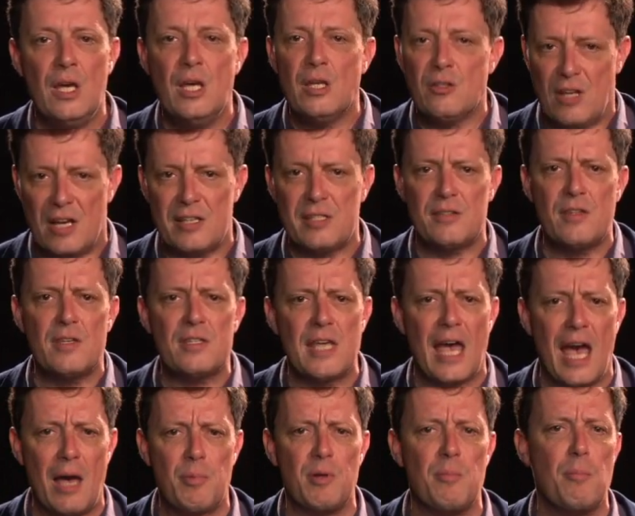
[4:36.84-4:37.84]
Does this
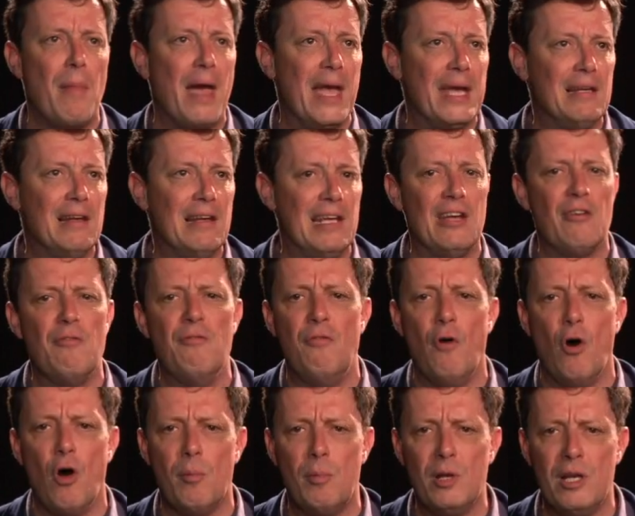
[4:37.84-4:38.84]
happen mainly
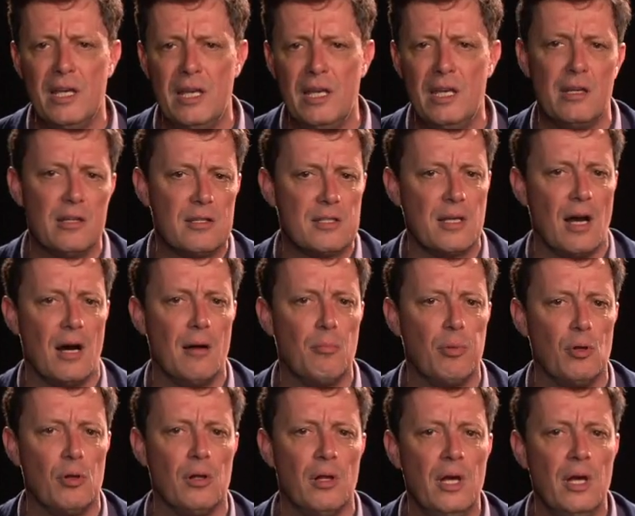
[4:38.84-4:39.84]
verbally, an
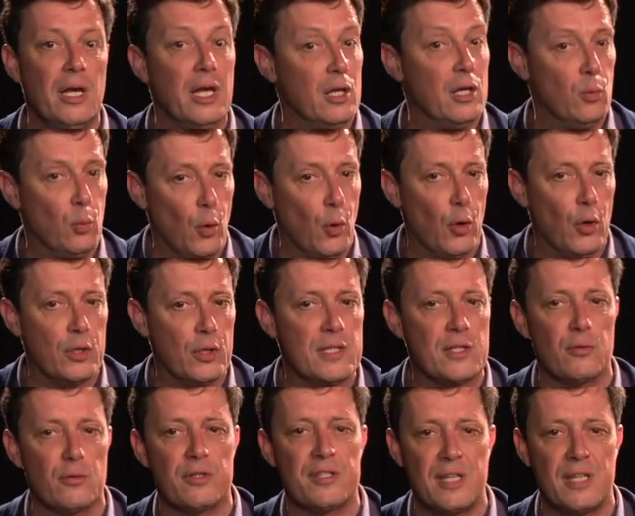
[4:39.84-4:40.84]
example in words
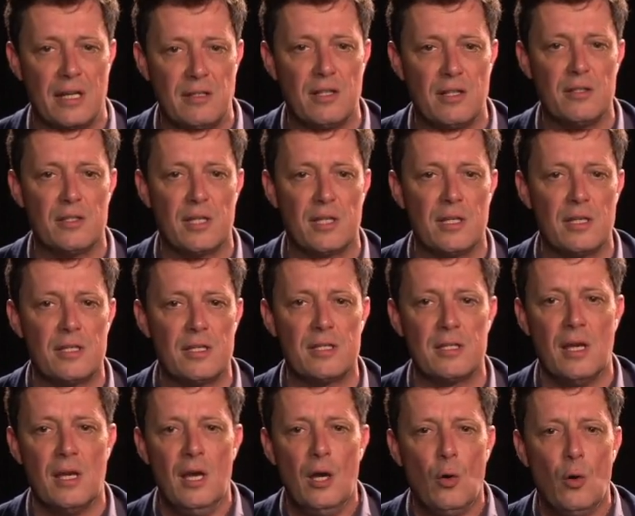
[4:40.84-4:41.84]
or sentences,
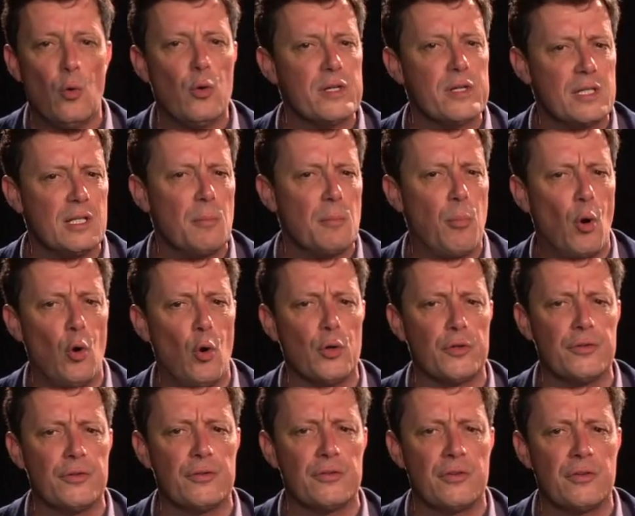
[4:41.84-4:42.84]
or is it
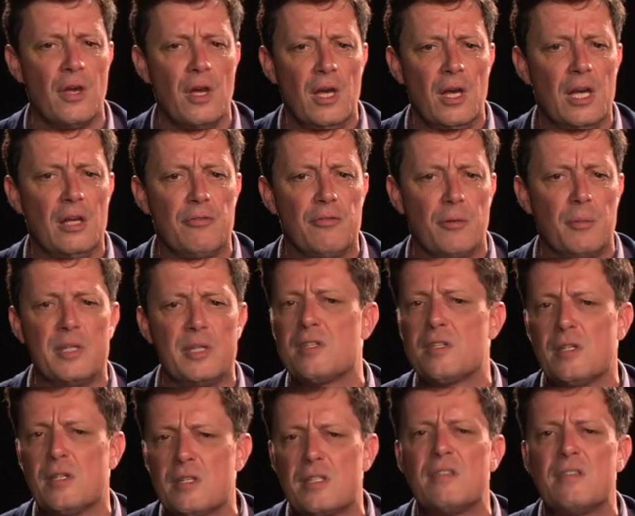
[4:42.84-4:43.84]

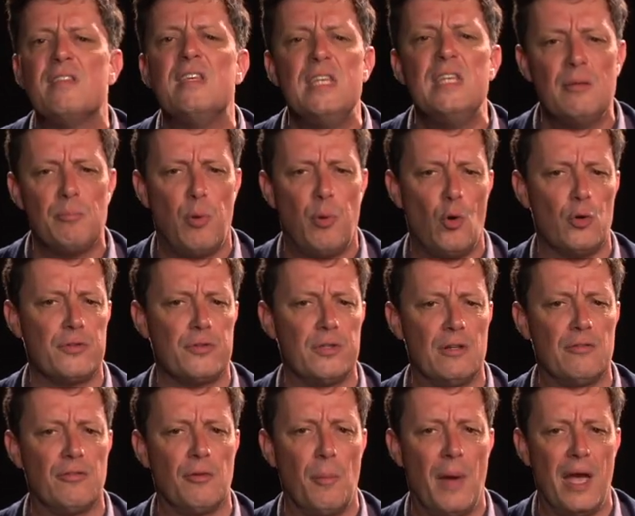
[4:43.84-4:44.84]
is the important
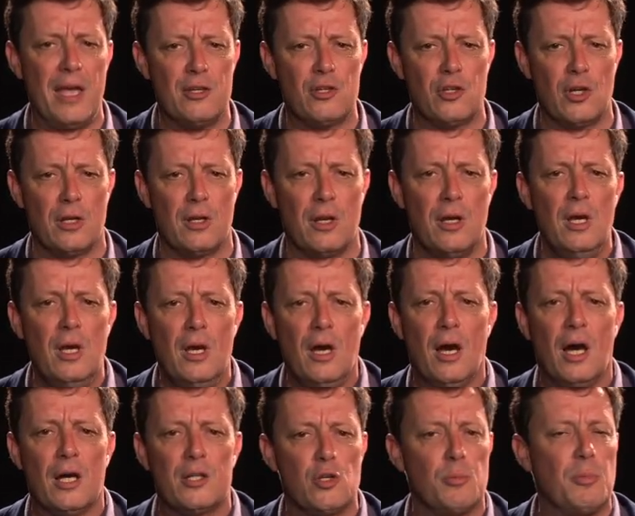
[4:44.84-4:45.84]
information
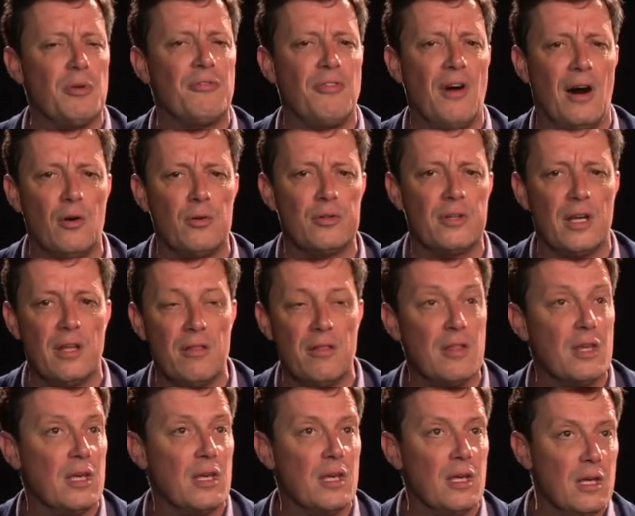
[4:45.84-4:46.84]
to be found in
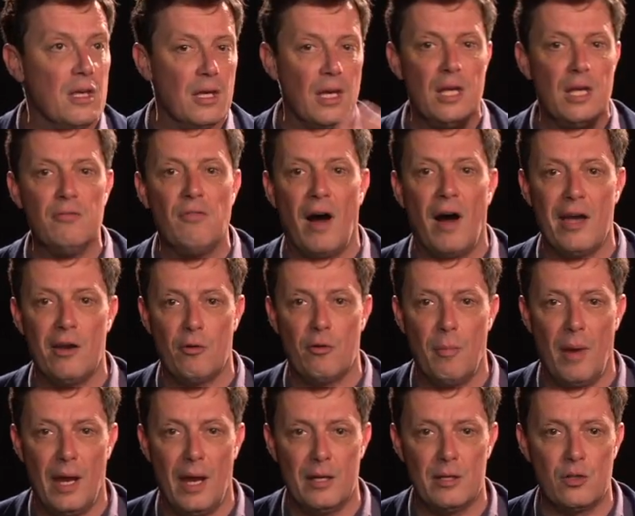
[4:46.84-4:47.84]
the
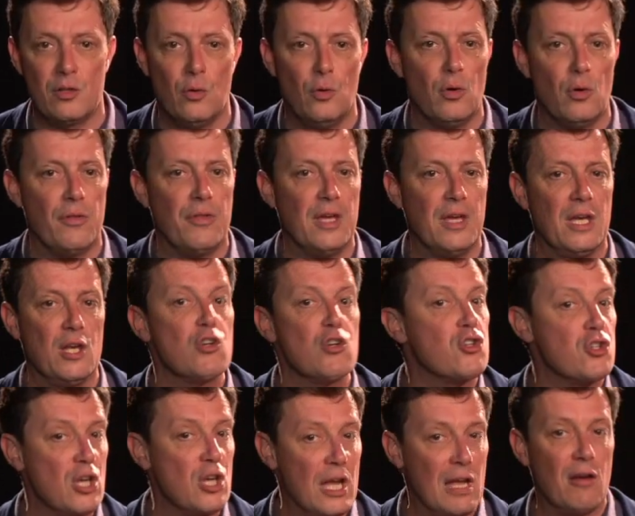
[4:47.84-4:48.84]
environment or the
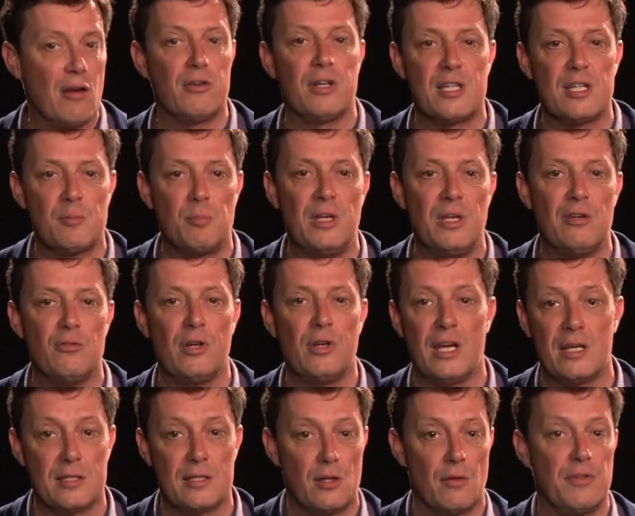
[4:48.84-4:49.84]
shared
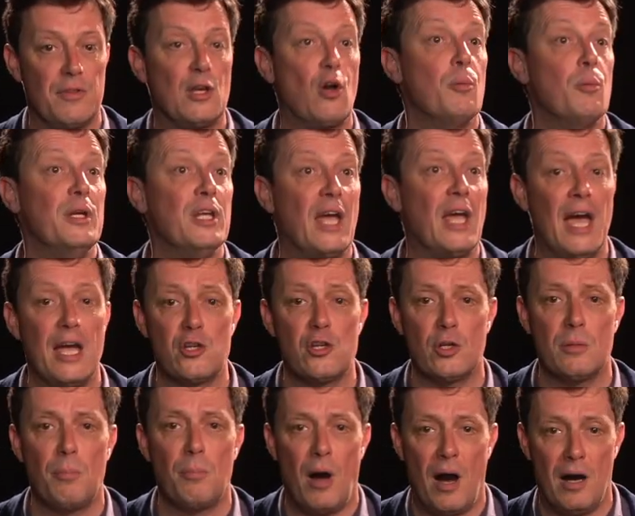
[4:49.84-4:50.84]
experience of the
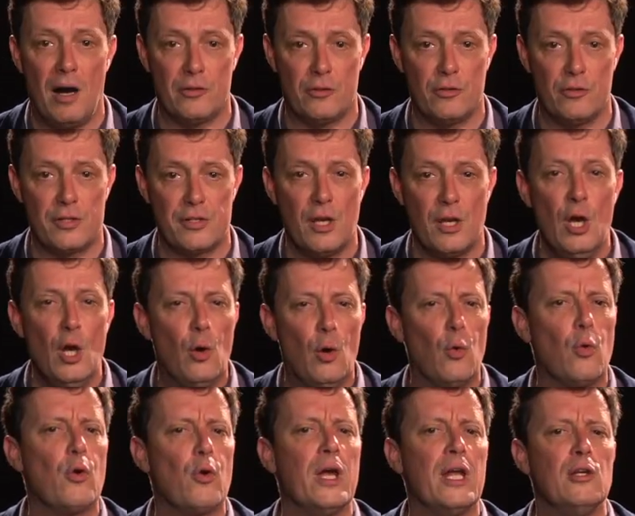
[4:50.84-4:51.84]
communication partners,
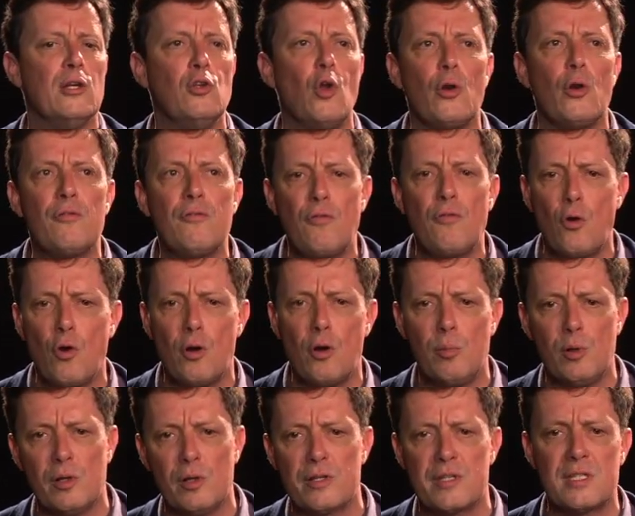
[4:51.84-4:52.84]
or in
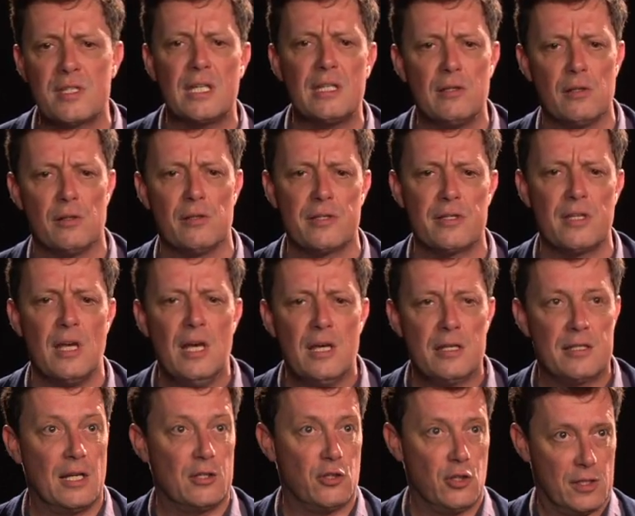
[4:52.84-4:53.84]
non-verbal signals
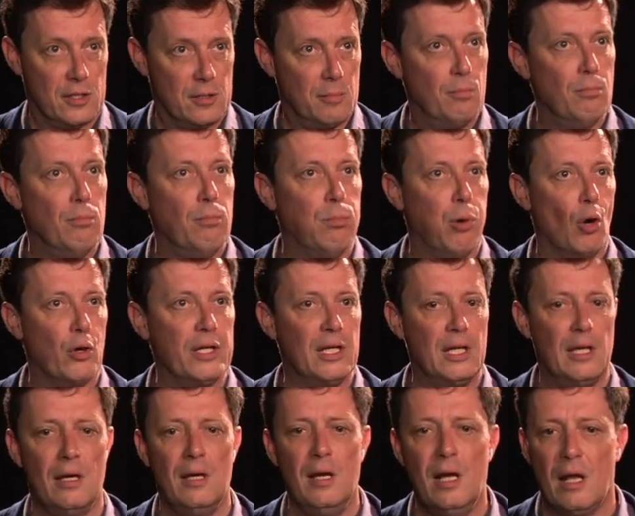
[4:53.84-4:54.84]
such as
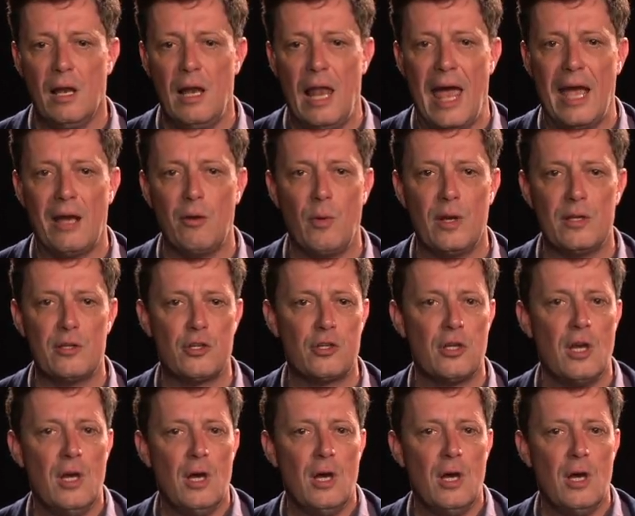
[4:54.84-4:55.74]
body language,